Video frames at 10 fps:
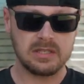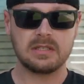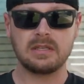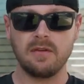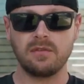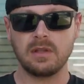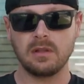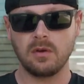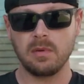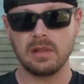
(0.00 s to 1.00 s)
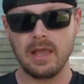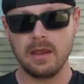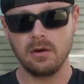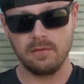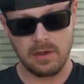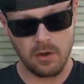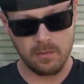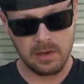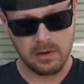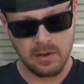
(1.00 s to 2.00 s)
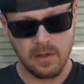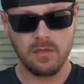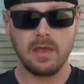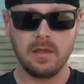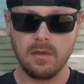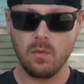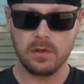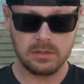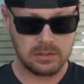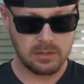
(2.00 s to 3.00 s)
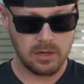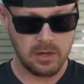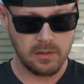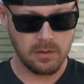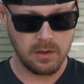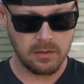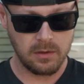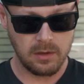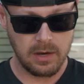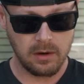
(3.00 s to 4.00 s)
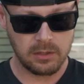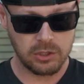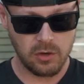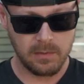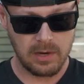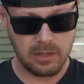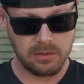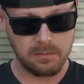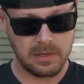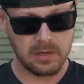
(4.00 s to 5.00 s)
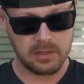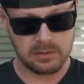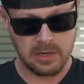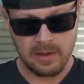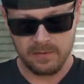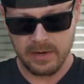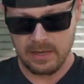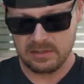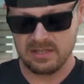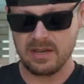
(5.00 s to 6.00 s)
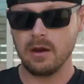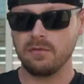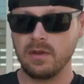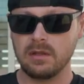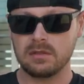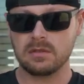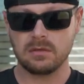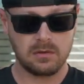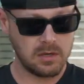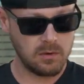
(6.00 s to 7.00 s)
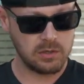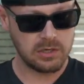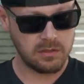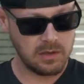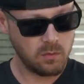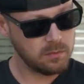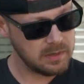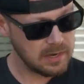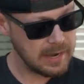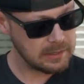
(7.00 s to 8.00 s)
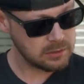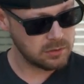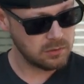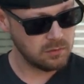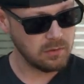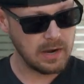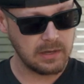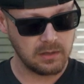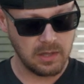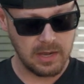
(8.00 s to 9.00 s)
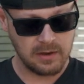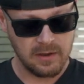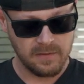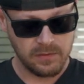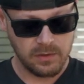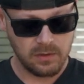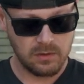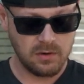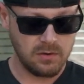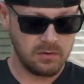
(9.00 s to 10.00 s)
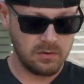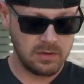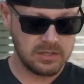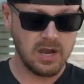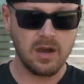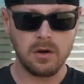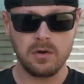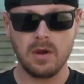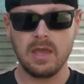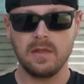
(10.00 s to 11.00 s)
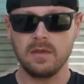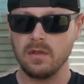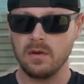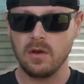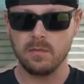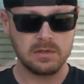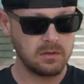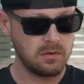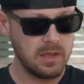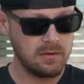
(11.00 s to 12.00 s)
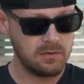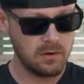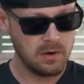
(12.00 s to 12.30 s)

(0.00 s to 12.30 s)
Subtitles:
This is definitely a little bit lighter of a helmet than the ones, the Heritage helmet, and I think because it has these air vents, which I think will be nice too, riding a lot. You know, it's hot on your head. The other helmet's a little heavier.